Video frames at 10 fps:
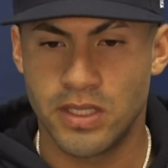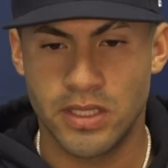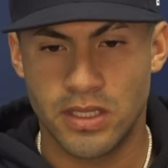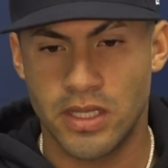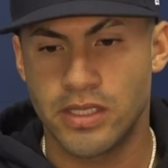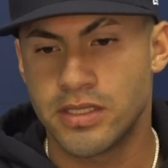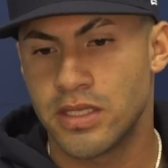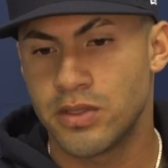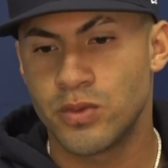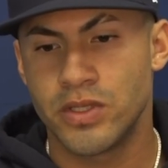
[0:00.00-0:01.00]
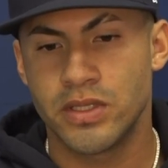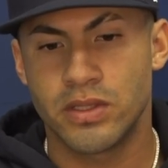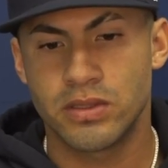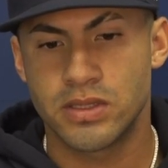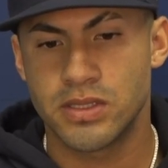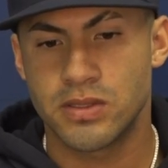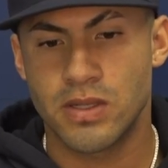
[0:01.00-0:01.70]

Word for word: like like I do during the off season.